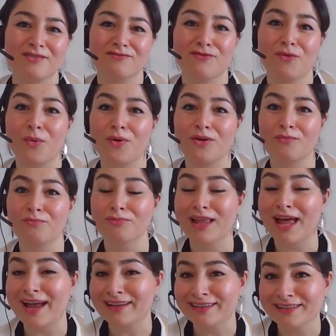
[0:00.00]
for
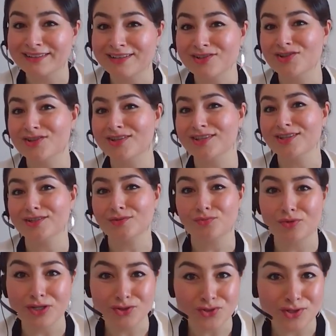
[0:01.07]
black indigenous
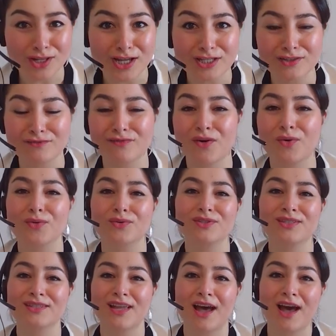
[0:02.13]
racialized folks
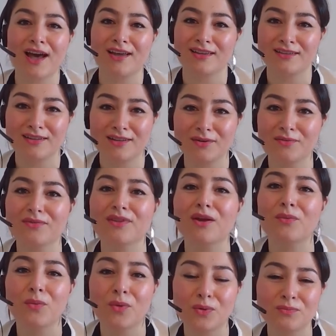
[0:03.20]
i you know there
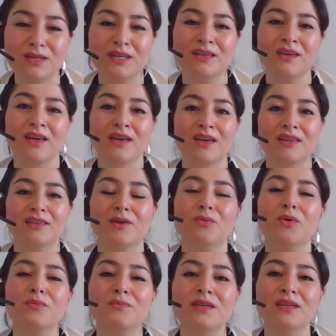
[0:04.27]
will be mm-hmm. there
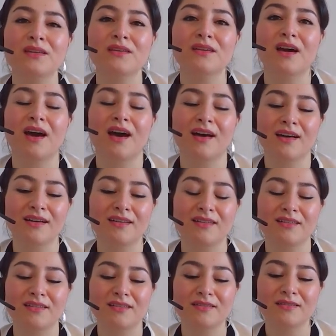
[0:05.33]
will be mm-hmm.
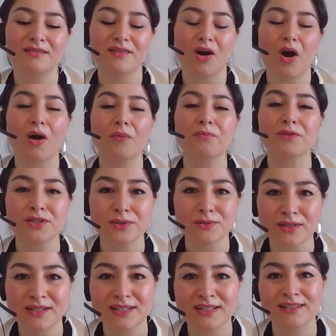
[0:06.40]
uh,
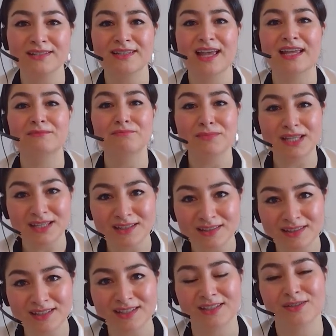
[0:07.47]
opportunities and
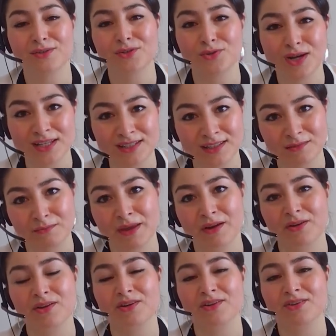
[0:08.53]
means mm-hmm. to address the
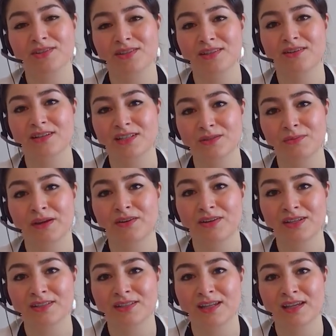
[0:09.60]
barriers they're
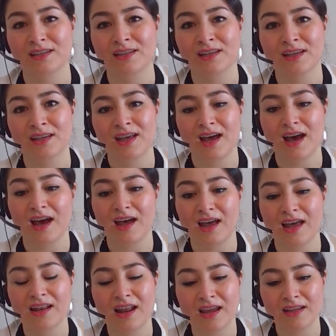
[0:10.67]
experiencing uh,
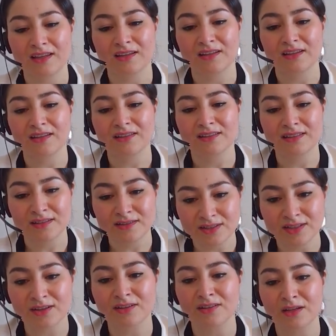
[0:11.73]
and i
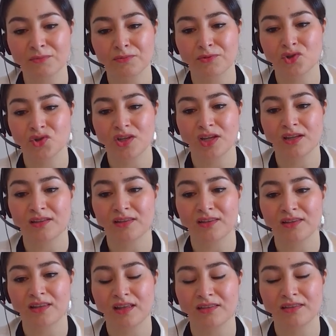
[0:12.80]
sincerely appreciate
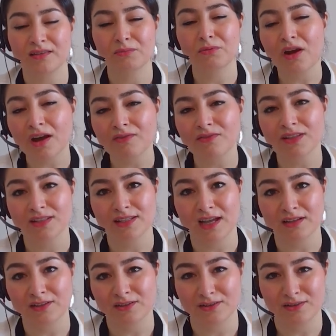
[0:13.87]
that the private
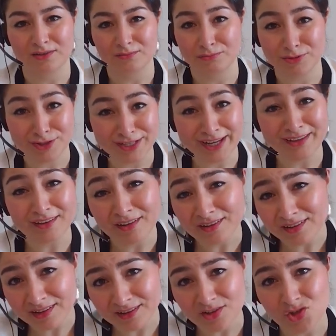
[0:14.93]
sector and
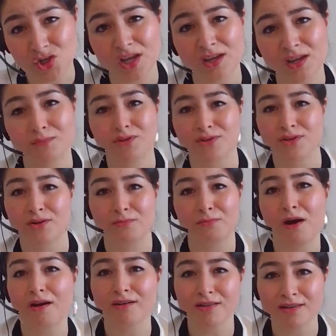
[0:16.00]
particularly the chambers are
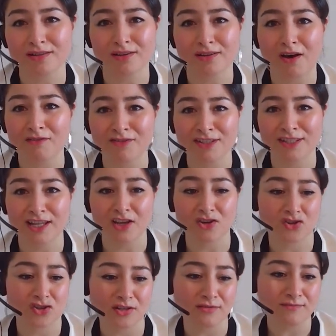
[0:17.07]
part of this
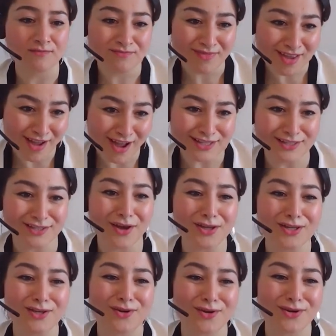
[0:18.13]
conversation i saw
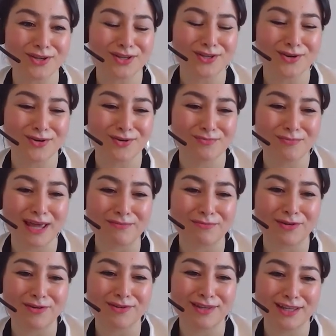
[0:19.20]
your your
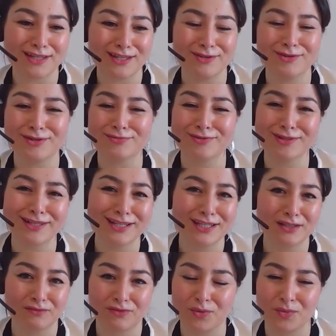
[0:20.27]
paper that you had
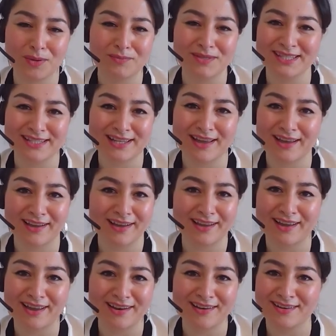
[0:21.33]
released for women's day
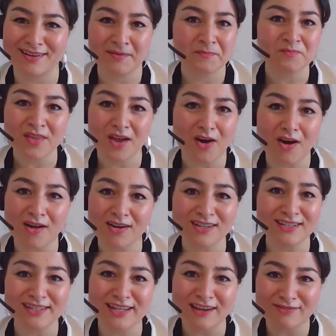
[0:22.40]
and
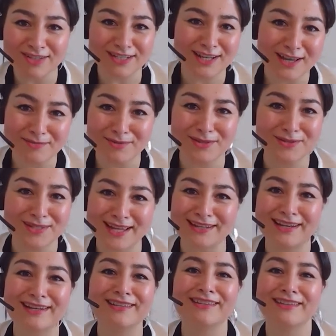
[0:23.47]
honestly, every time you send
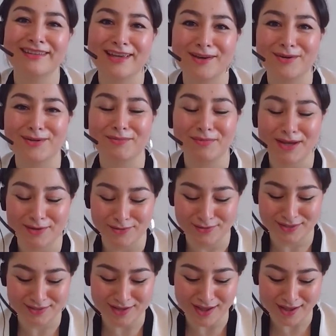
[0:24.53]
anything out
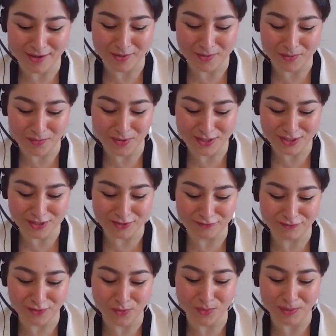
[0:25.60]
about uh, what's good
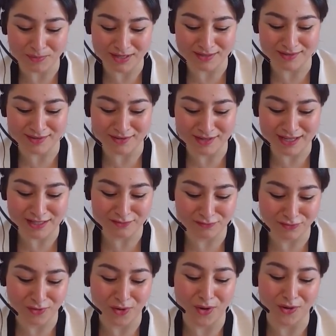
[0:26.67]
for women is
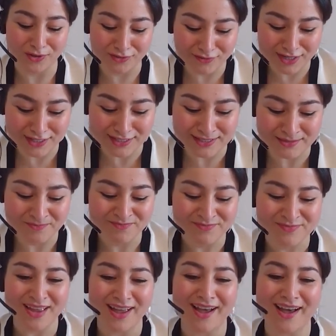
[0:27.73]
for all of us,
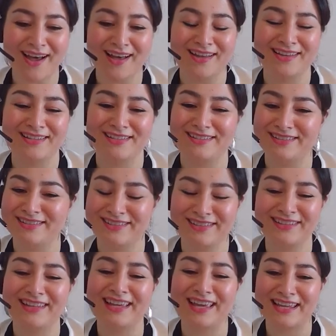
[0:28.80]
uh,
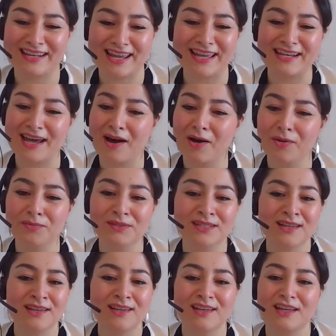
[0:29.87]
it, it helps.
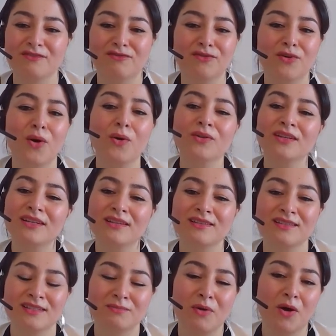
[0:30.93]
And for all the
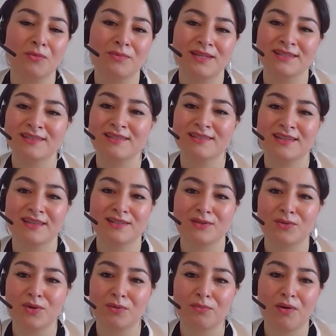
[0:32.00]
small businesses
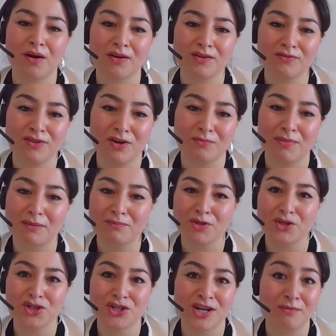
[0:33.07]
who are part of your
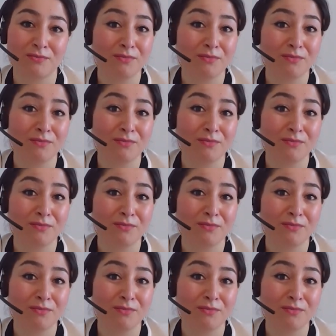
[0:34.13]
membership,